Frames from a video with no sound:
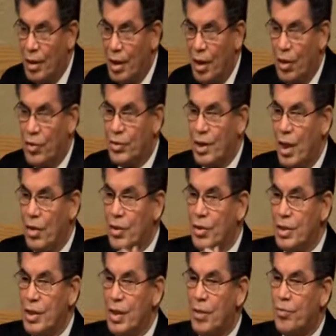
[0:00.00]
Else, how
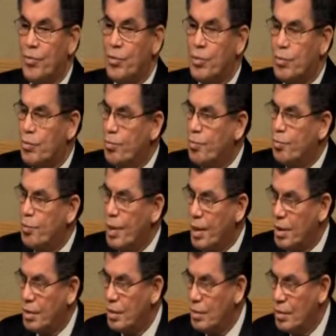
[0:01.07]
could he have
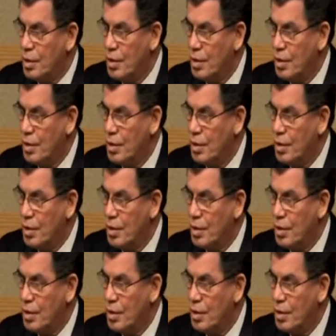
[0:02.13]
picked